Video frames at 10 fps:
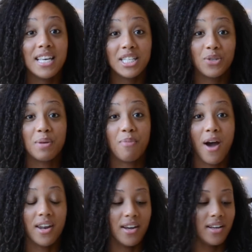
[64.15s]
these three
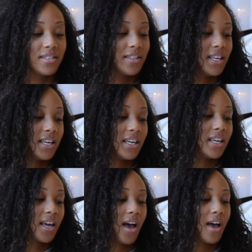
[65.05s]
products,
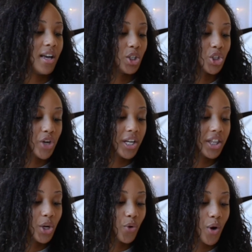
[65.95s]
the
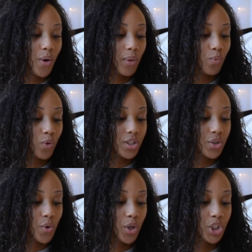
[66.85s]
Strengthen, Grow, and
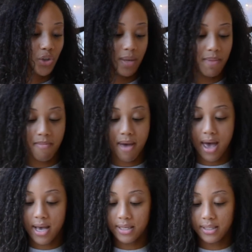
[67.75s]
Restore Treatment
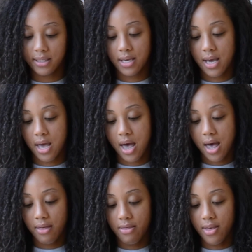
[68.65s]
Mask,
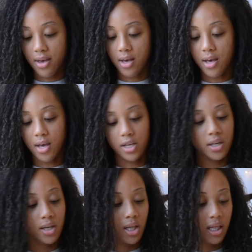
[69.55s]
the
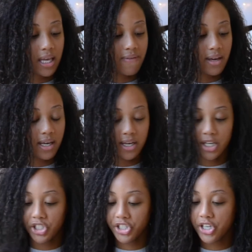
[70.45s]
leave-in
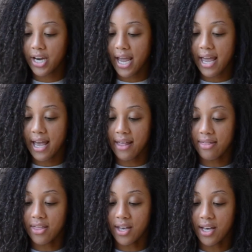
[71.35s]
conditioner, and
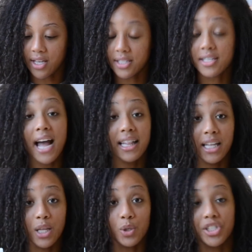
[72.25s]
the
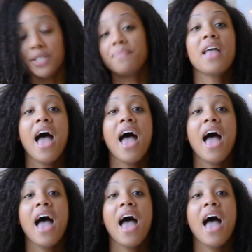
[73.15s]
styling lotion,